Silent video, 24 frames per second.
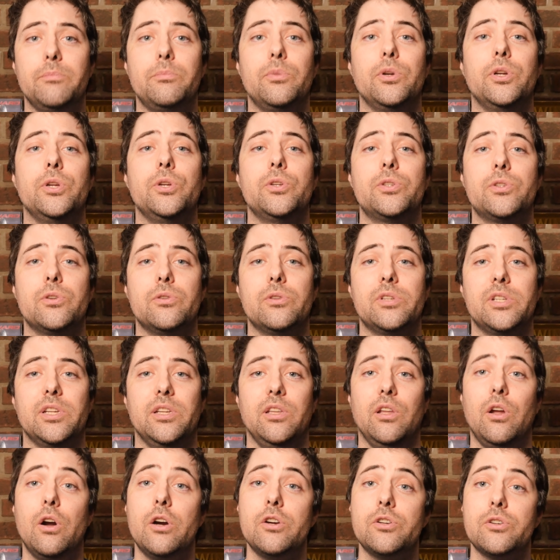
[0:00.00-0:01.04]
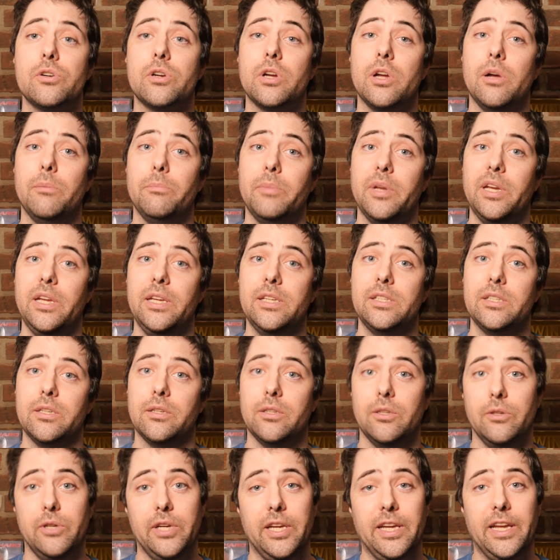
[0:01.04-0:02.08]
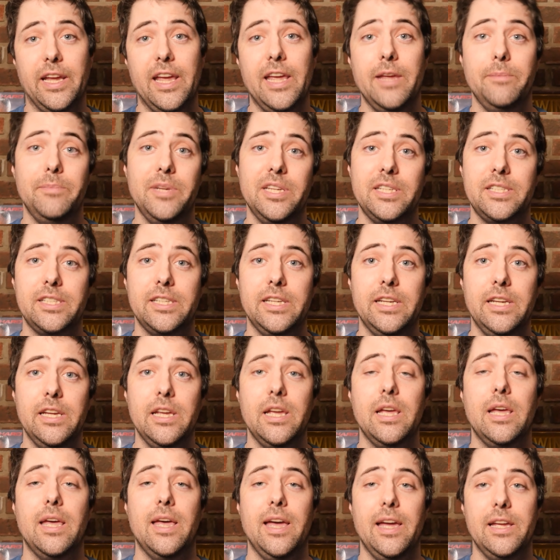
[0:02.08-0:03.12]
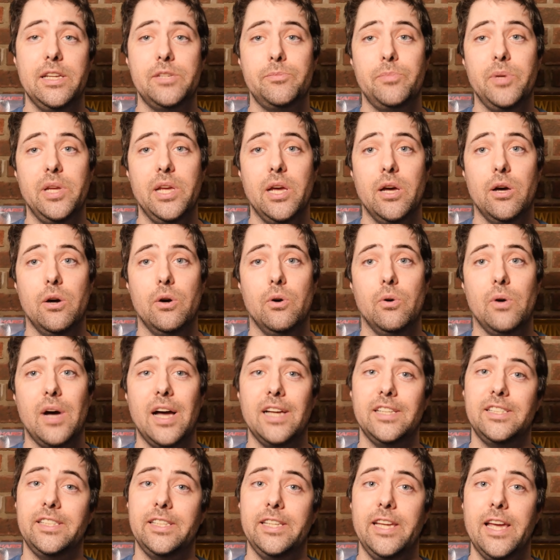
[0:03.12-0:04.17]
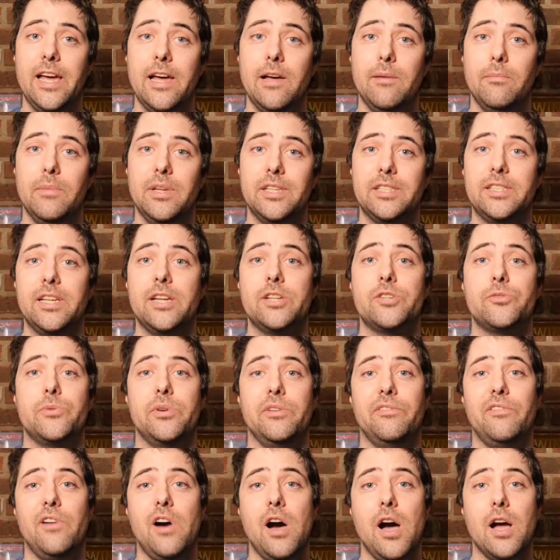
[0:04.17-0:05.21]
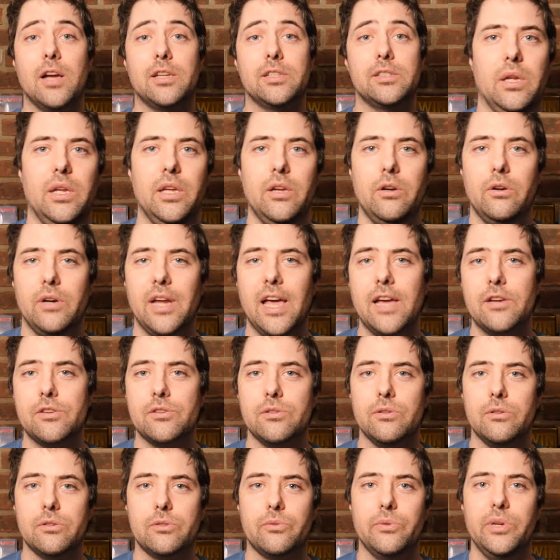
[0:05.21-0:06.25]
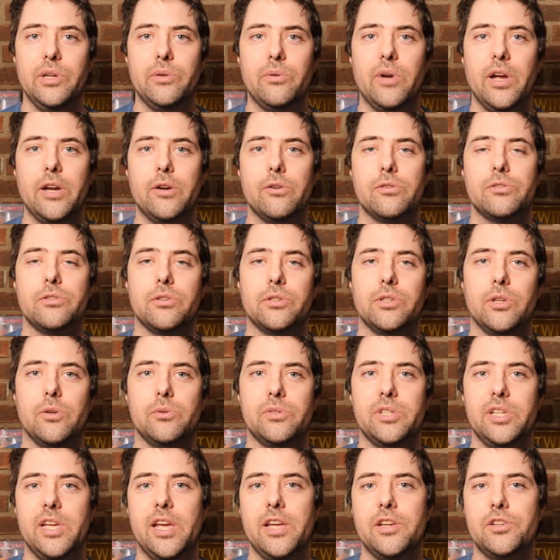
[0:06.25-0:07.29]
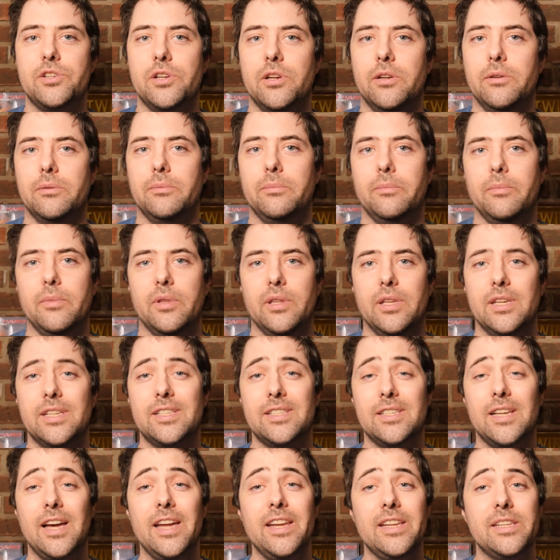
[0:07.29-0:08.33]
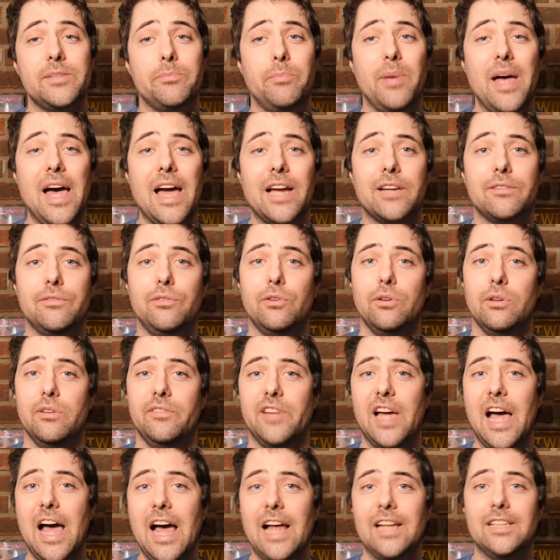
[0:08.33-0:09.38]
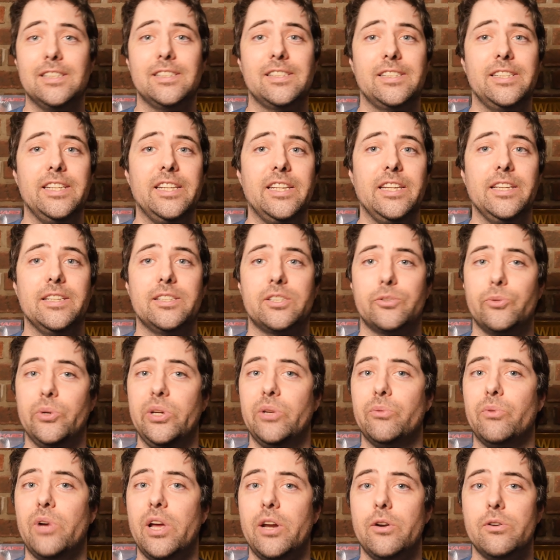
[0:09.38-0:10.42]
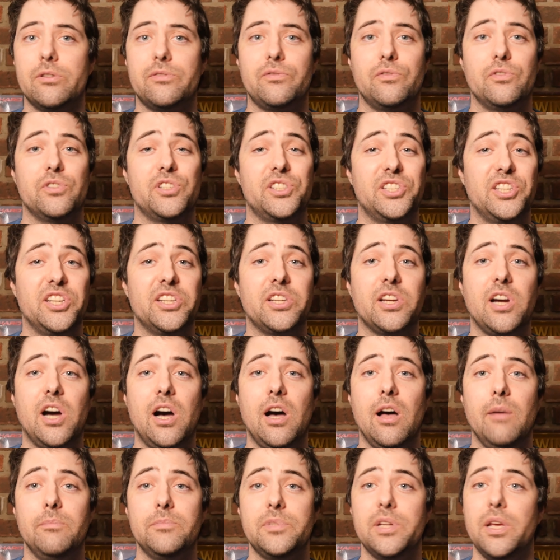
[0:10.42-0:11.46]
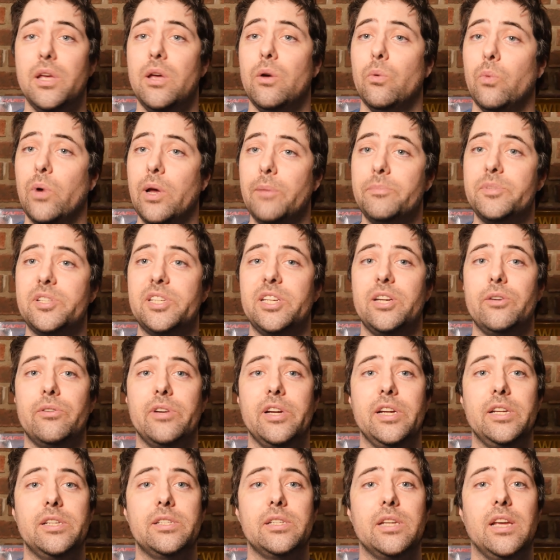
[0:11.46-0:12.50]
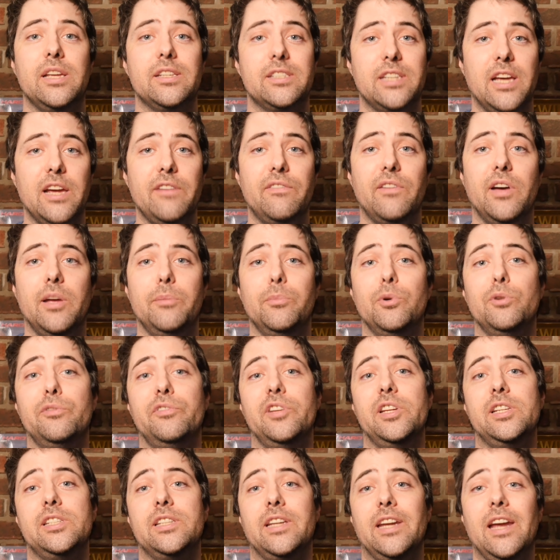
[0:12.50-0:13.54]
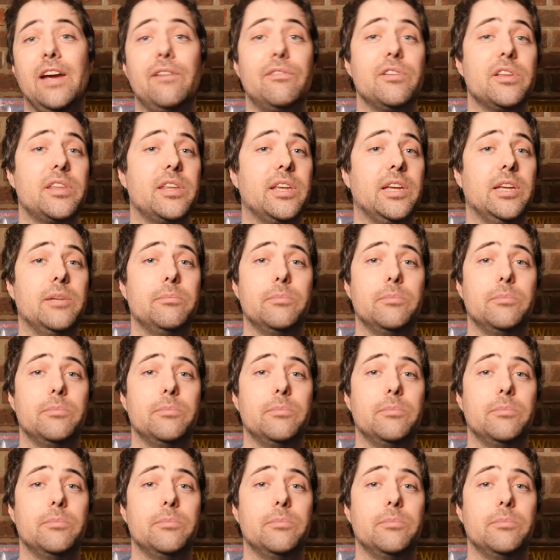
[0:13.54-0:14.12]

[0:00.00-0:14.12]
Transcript: producers and larger companies including ABC, HBO, ICM, and Century Fox. International Screenwriters Association. This site is packed full of ads seeking screenwriters for sitcoms, web series, sci-fi movies, and everything in